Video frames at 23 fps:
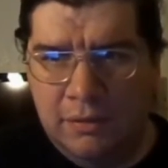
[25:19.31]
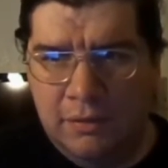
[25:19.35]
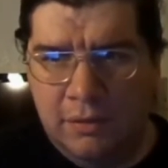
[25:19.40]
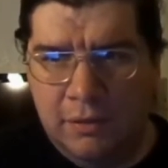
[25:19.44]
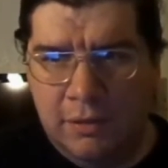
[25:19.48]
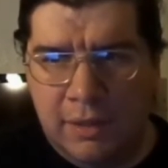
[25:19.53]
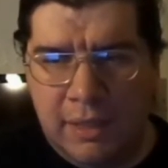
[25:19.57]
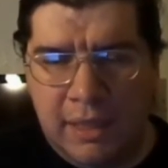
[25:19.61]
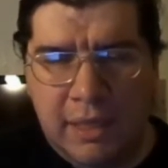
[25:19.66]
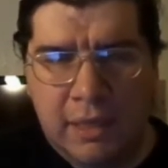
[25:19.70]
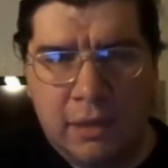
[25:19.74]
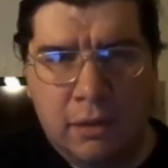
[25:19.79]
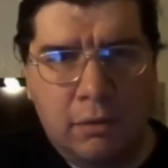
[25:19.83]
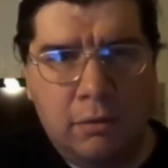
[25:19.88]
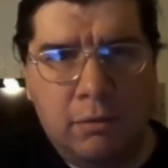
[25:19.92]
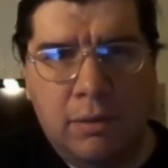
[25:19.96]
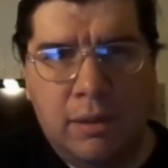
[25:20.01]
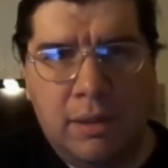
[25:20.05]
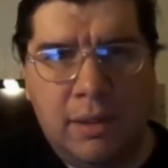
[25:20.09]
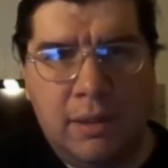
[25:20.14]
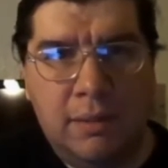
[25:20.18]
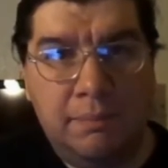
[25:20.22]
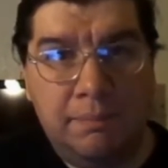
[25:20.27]
So
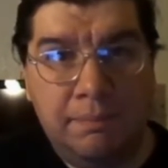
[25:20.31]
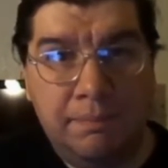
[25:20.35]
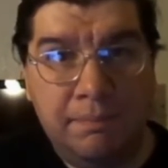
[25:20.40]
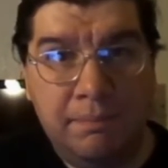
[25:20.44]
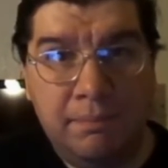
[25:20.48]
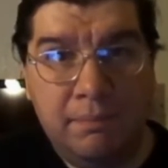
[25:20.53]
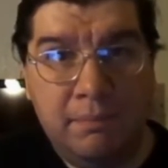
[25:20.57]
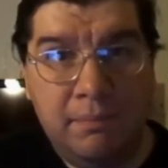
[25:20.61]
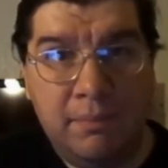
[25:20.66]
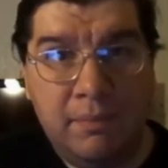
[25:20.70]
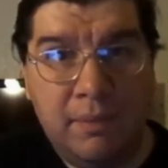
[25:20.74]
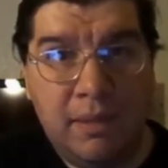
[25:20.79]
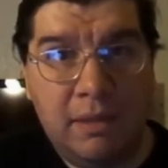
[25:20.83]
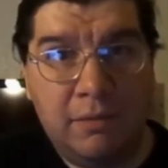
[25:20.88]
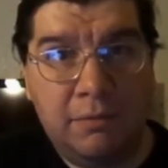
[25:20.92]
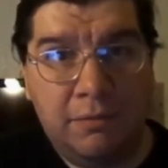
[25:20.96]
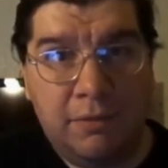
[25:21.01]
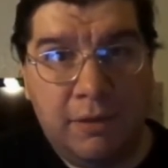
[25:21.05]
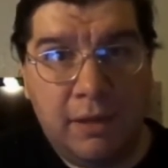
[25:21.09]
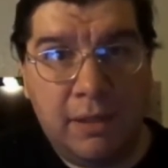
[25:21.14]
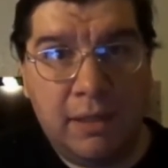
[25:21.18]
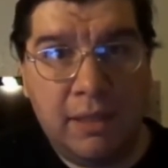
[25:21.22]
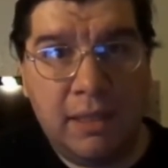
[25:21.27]
now um,
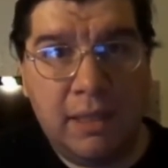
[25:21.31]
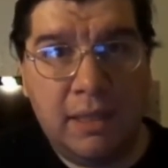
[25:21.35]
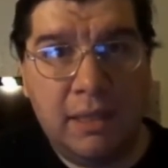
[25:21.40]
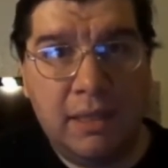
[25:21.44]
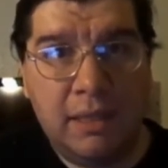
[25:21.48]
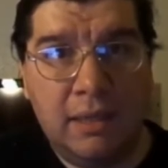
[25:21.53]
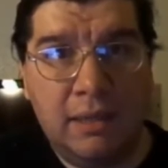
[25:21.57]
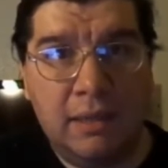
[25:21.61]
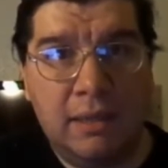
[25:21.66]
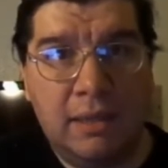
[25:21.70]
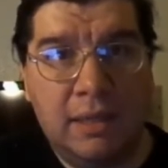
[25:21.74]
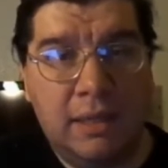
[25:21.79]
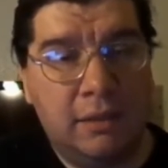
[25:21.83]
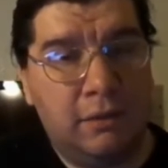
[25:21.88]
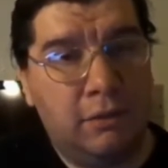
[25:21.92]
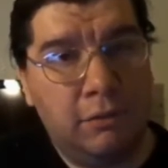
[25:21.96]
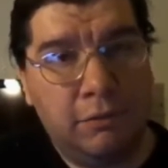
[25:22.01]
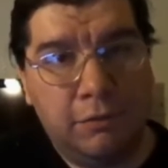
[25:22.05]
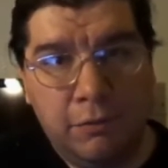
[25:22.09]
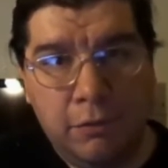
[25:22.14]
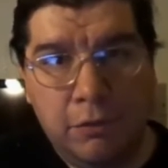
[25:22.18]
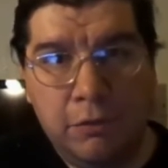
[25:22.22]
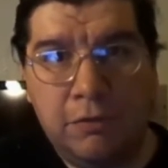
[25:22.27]
they finally uh,
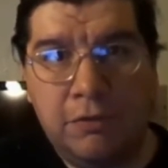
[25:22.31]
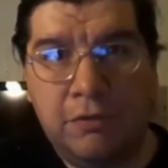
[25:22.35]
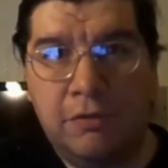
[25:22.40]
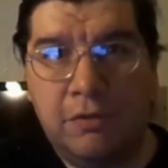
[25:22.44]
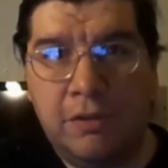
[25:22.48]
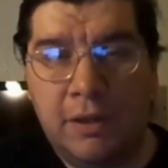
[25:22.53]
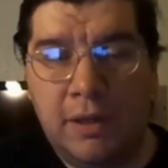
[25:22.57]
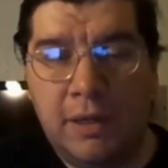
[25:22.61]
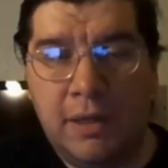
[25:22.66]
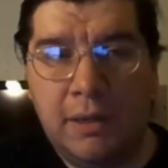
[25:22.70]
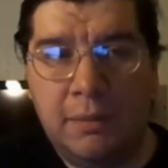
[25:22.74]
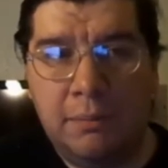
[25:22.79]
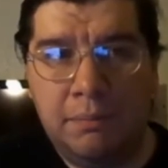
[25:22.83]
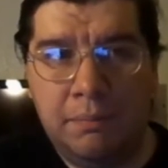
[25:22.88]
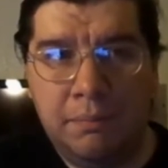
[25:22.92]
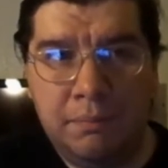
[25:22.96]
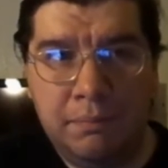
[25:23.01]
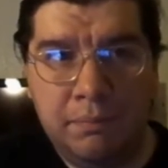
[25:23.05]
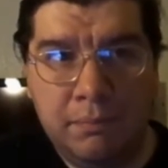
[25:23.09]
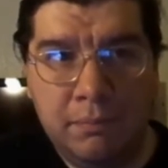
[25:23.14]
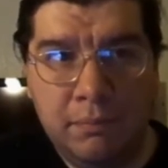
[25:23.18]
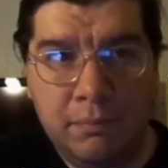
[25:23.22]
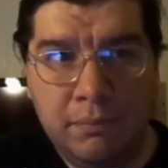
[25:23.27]
got their first
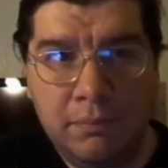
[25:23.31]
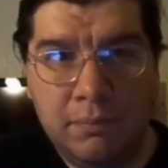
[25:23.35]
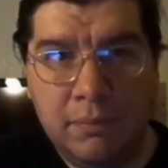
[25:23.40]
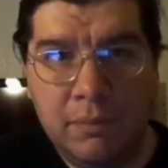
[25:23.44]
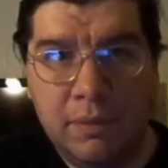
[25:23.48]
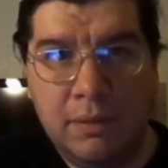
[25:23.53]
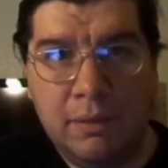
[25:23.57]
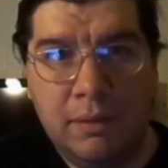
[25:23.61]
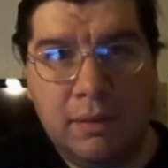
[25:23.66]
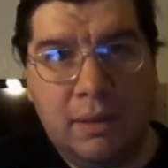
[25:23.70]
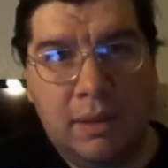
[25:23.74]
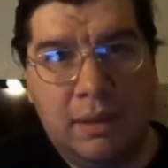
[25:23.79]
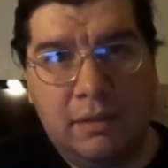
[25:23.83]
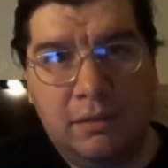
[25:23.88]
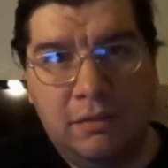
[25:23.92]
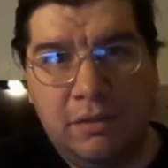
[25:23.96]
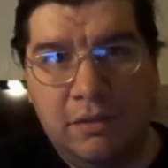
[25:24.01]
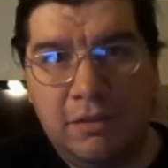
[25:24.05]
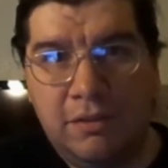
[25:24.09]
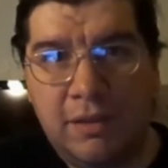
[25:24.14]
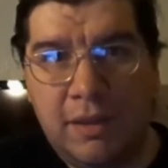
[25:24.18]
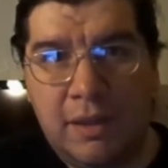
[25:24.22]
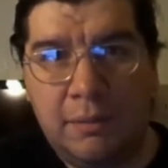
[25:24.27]
job
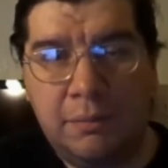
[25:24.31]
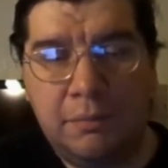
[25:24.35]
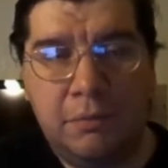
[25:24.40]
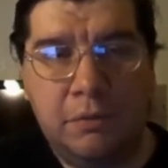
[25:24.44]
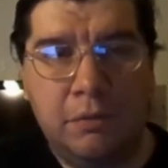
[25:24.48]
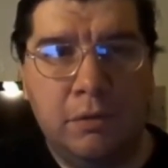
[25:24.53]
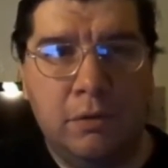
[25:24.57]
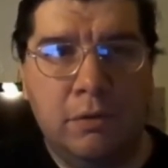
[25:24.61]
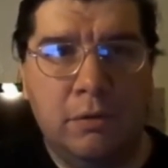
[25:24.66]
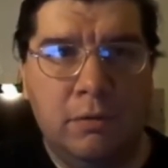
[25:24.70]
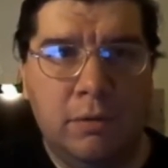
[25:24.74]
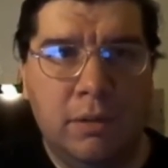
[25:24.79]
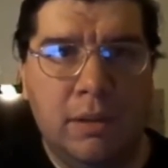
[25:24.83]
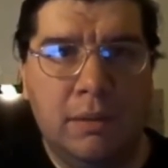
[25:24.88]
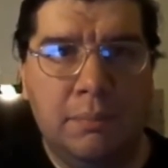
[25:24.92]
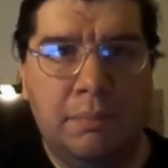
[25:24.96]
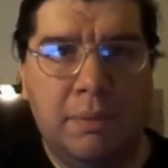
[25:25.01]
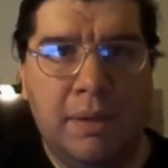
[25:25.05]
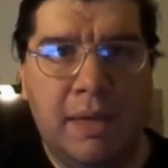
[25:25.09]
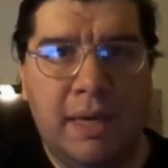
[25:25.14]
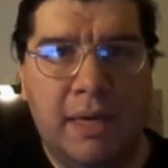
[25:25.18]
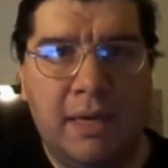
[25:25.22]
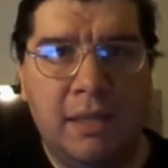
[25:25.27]
just after
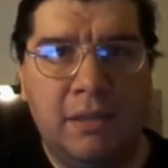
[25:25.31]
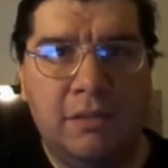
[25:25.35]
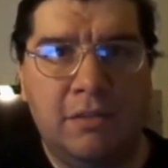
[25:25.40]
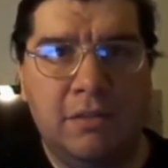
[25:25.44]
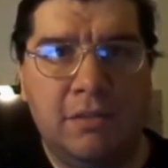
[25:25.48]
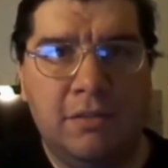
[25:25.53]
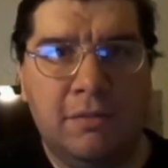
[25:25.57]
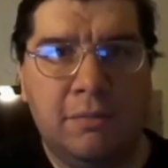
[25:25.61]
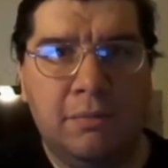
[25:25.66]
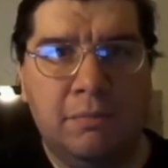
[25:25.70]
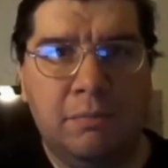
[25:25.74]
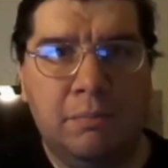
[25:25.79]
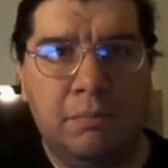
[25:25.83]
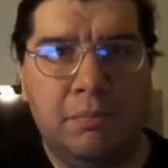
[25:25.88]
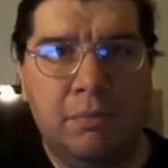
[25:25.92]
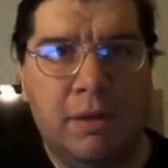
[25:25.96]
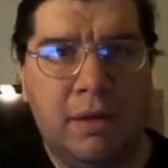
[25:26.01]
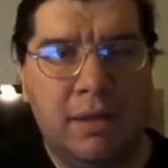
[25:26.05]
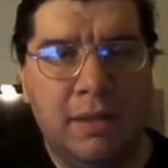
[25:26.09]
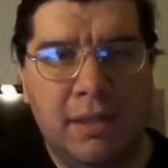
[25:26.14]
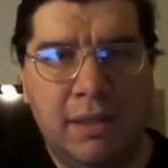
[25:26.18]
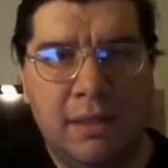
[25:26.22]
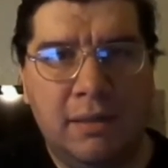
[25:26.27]
uh, Patty just
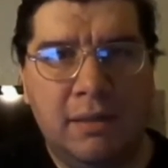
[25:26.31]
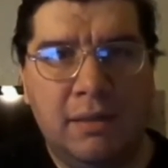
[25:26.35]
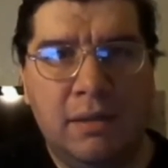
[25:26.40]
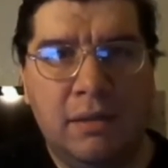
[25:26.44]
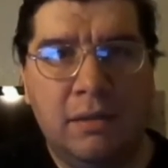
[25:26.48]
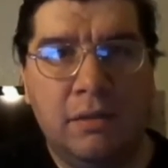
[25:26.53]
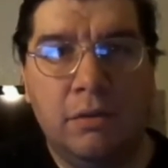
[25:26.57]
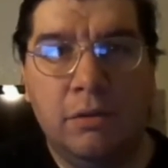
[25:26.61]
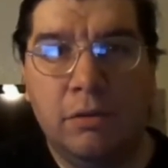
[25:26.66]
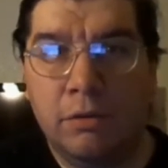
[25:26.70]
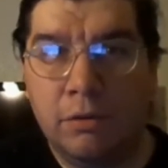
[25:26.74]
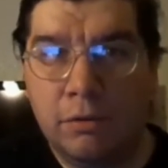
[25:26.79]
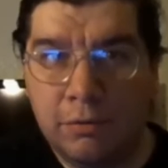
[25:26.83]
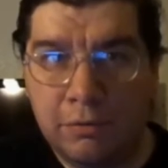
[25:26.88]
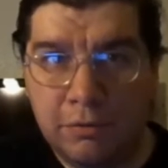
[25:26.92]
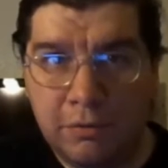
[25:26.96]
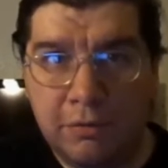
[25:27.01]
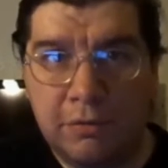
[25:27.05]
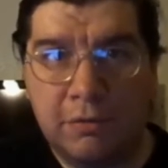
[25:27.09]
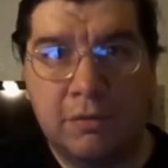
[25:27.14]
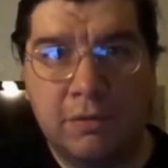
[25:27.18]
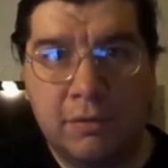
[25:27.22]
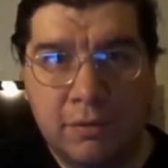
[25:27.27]
brought in a
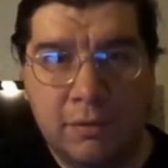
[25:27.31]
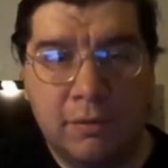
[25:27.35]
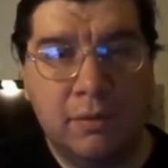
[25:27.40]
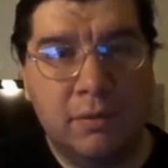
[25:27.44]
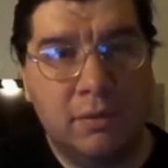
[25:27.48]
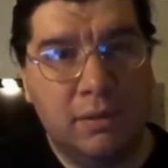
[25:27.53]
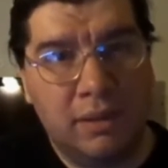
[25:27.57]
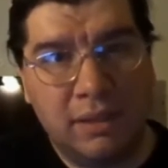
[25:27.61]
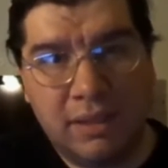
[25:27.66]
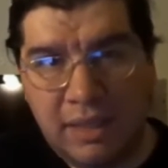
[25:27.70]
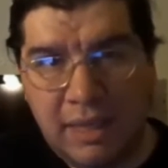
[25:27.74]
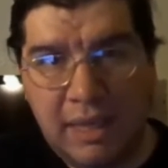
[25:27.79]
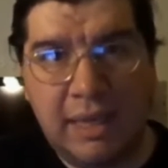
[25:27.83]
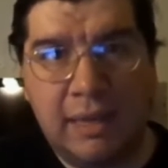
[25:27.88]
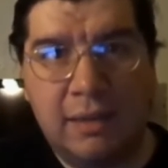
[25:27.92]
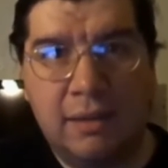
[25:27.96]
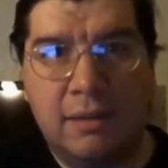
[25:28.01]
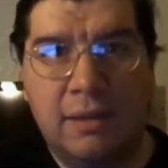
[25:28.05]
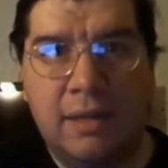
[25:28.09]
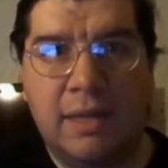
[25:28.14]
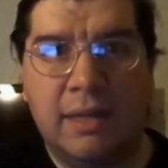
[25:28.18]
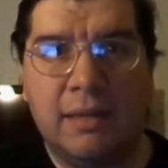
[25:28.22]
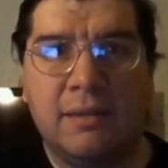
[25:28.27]
hearse a
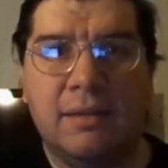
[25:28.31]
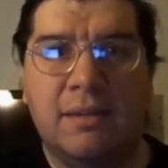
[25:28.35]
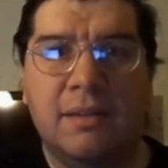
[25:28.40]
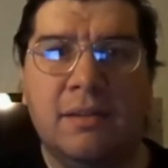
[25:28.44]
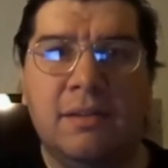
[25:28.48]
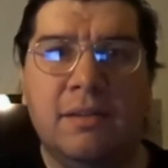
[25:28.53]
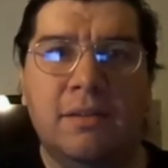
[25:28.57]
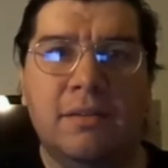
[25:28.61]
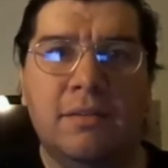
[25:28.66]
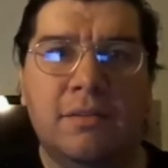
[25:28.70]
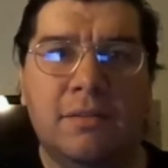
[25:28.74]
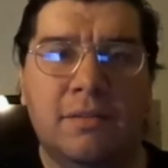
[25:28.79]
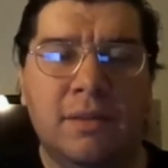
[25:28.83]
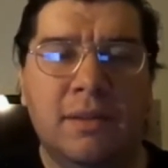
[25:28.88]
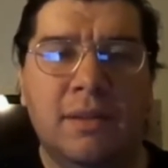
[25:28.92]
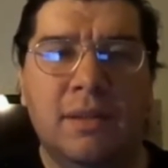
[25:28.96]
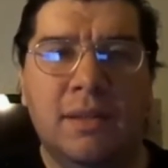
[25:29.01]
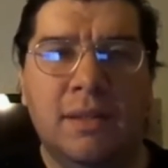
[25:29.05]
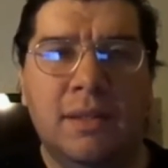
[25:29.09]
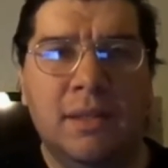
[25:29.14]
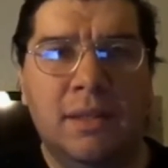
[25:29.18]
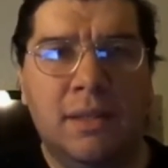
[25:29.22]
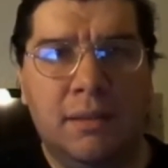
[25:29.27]
Cadillac that is
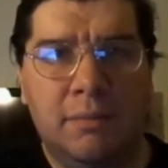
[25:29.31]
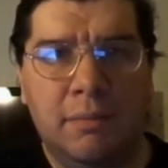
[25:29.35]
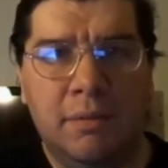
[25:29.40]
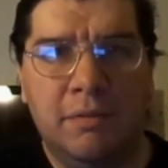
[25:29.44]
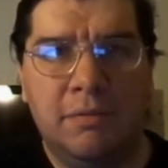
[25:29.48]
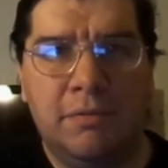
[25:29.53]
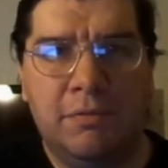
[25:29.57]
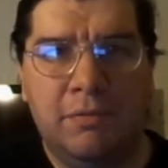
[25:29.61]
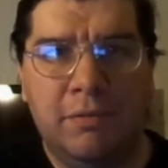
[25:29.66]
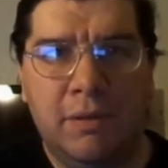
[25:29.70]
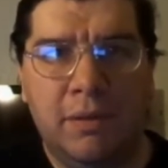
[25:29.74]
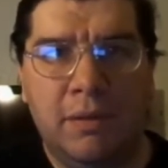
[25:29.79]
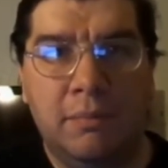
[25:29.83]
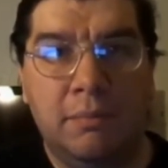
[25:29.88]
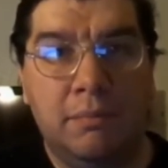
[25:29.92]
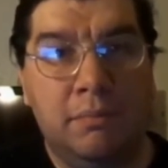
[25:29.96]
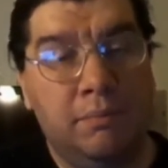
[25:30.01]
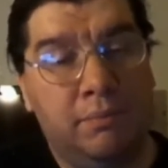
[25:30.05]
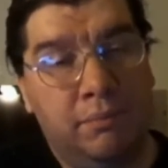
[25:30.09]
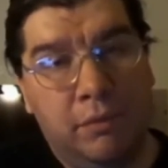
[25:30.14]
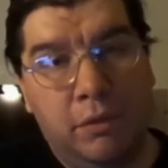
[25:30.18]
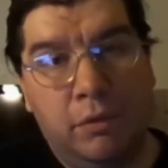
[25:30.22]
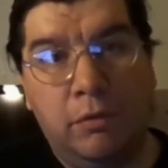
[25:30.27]
coming
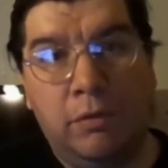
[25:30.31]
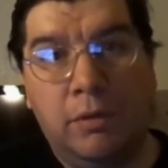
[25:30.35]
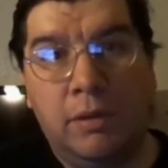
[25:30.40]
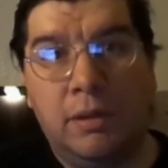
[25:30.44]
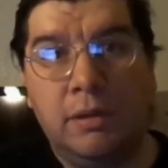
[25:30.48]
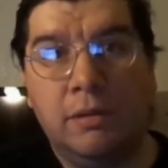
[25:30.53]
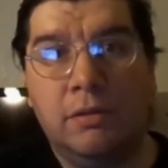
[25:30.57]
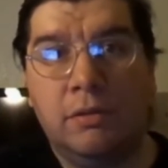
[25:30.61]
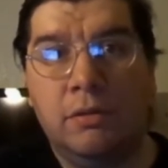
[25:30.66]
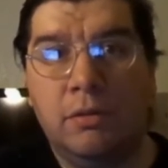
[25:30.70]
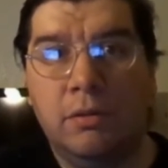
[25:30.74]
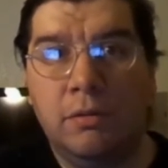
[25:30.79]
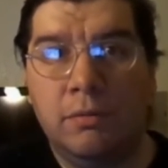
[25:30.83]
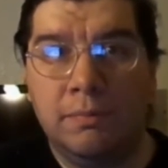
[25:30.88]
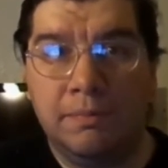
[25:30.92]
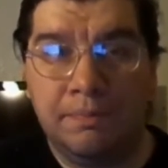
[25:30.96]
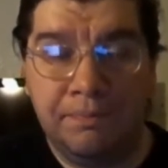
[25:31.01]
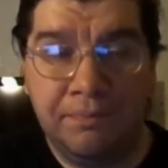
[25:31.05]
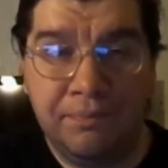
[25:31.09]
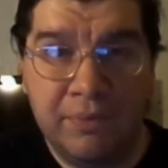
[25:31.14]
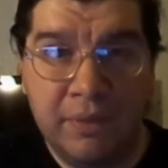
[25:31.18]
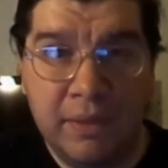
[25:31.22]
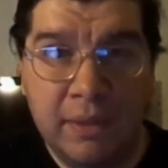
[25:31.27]
from her
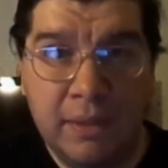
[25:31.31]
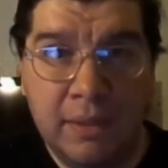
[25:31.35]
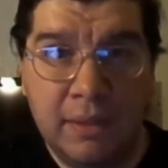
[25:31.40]
uncle